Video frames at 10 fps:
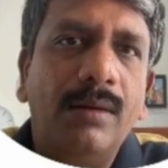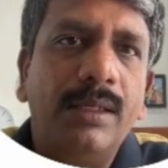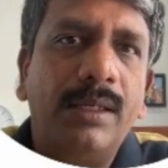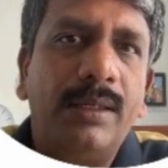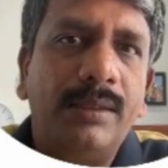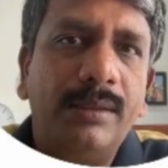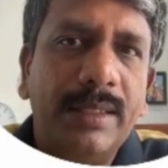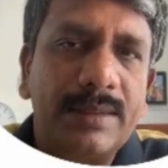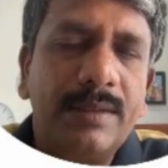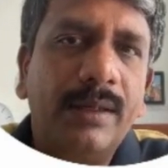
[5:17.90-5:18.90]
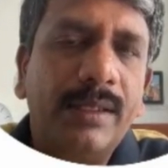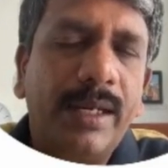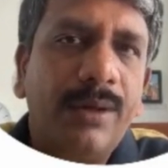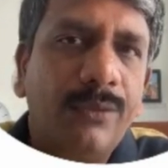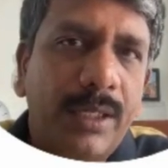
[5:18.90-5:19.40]
it does not
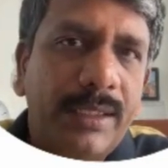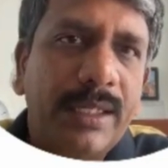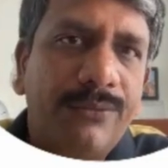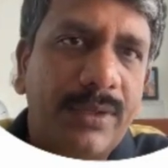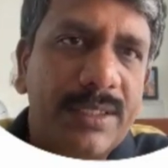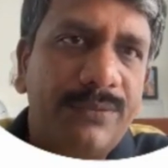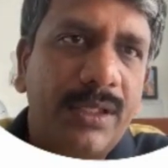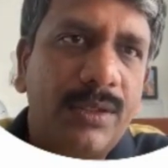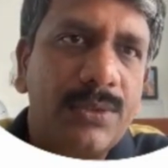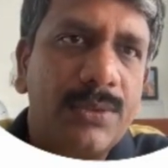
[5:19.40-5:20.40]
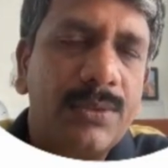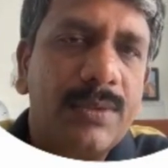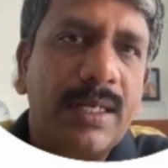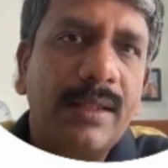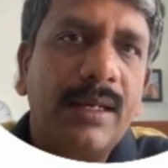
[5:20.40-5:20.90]
create only that specific resource,
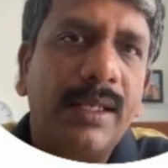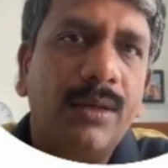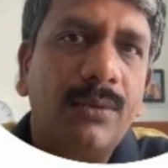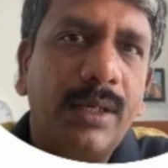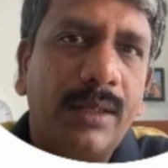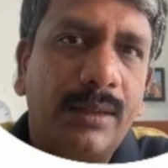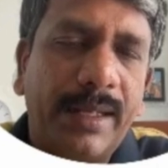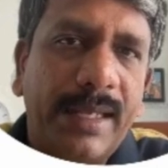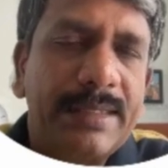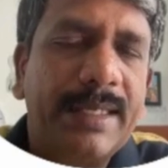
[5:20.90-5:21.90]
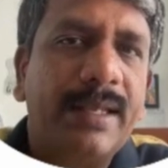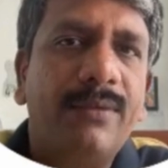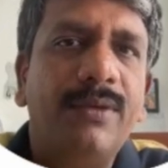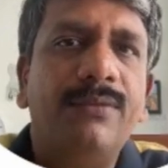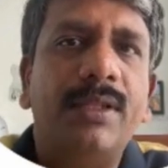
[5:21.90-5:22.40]
rather, like, it takes care
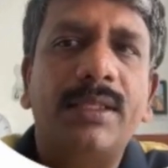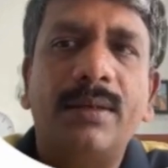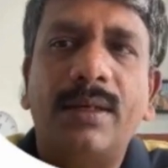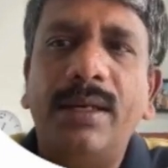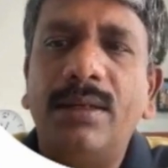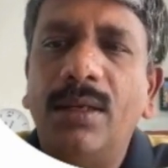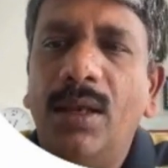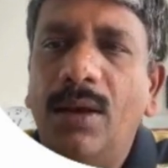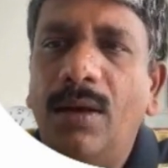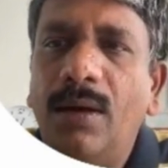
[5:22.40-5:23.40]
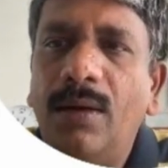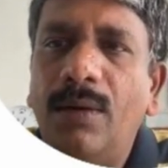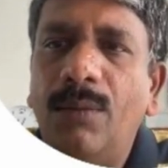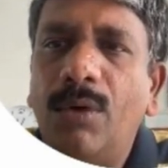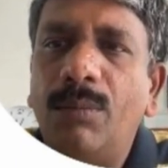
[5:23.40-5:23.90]
of everything, right?
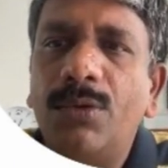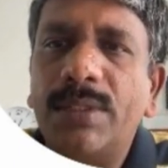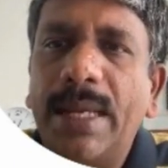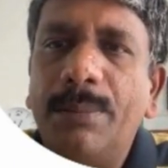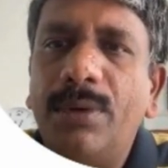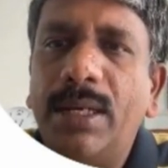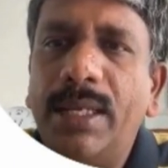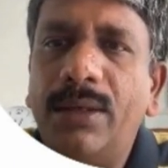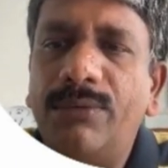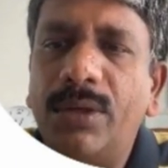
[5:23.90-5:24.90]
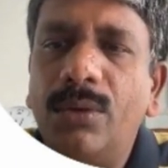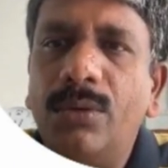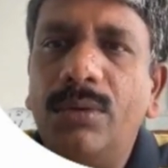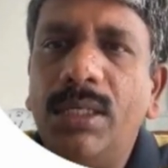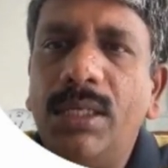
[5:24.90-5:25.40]
One more sample, like if I go to
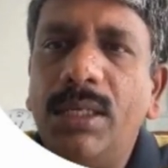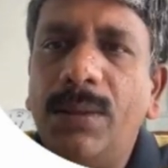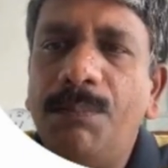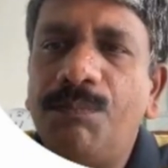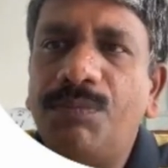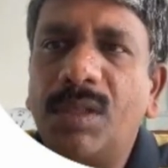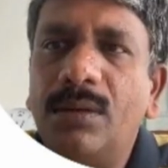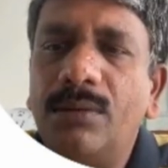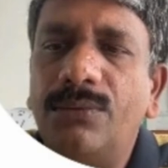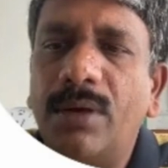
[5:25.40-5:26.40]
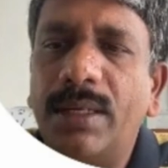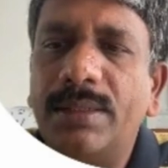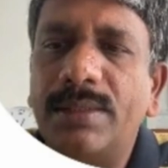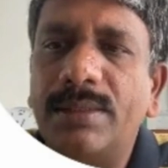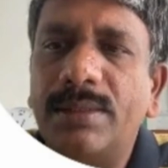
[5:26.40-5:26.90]
the, for
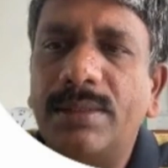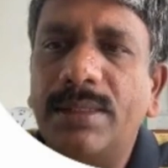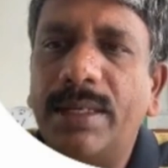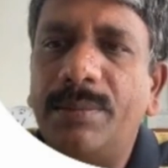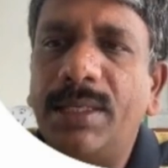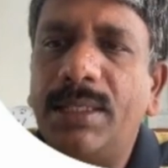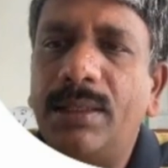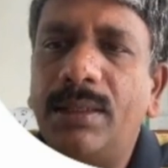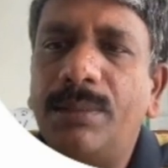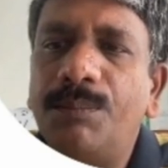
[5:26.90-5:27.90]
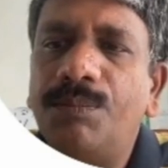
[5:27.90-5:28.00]
instance, let me